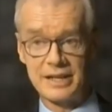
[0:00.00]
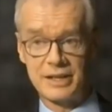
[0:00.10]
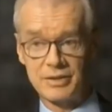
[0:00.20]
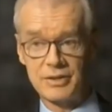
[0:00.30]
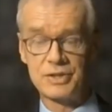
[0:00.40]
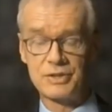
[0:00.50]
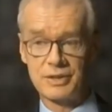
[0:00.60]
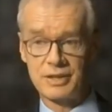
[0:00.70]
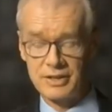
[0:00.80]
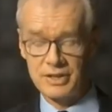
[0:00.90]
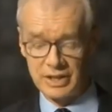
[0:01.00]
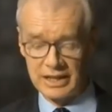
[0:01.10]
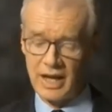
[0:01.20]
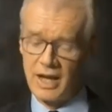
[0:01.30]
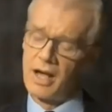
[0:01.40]
and across your
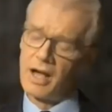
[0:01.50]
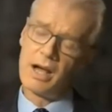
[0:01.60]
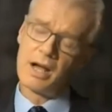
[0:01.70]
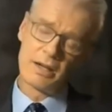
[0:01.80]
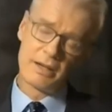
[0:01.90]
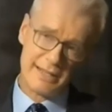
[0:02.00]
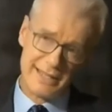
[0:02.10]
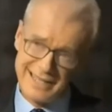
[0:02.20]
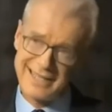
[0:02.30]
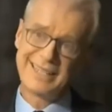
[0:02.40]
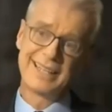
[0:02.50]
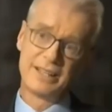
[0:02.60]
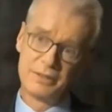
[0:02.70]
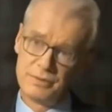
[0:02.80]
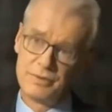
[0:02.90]
country are
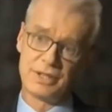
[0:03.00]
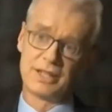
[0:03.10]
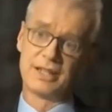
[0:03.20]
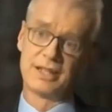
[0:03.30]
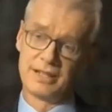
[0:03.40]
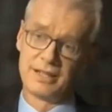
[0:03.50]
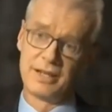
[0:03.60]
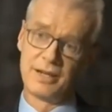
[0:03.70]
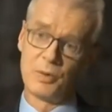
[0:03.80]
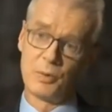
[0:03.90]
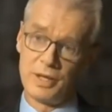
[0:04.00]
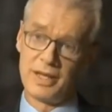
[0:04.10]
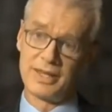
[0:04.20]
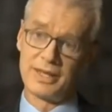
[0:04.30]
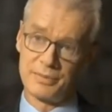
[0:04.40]
disillusioned
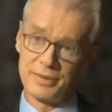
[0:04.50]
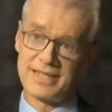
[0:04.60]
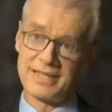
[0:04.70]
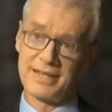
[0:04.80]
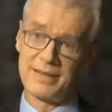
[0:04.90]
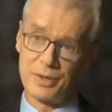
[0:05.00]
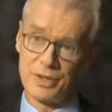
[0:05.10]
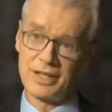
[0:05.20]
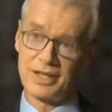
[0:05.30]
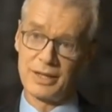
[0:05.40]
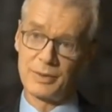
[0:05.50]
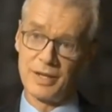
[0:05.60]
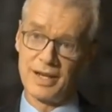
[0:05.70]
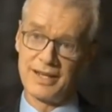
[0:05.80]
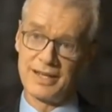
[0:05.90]
with President
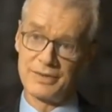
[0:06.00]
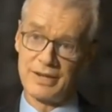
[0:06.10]
Mnangagwa and his